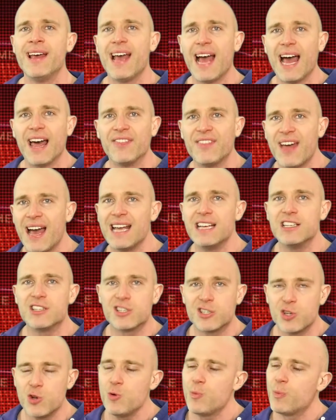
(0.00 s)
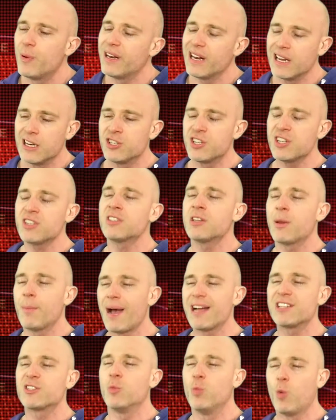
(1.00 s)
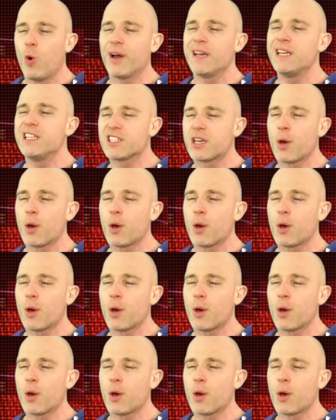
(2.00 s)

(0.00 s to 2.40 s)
And that is stupid. And just imagine what he's